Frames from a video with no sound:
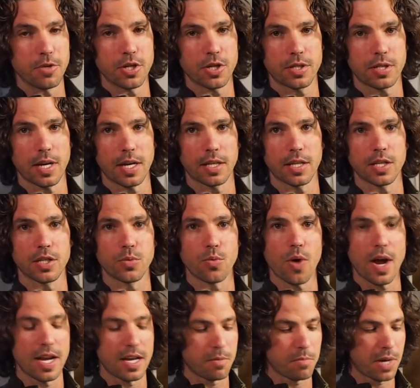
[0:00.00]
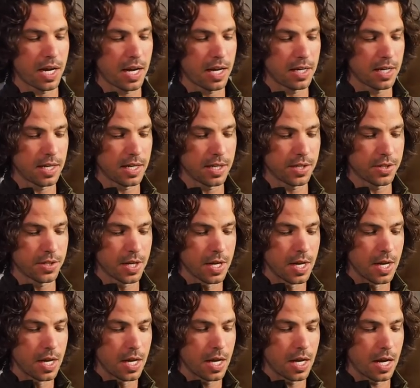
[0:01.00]
just like this wedding band
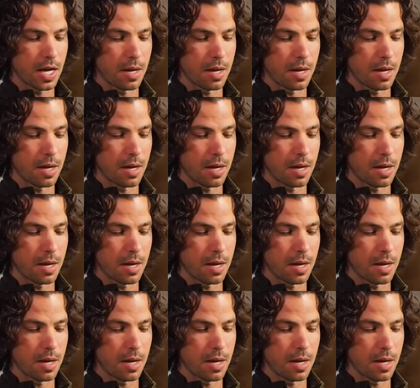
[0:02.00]
is.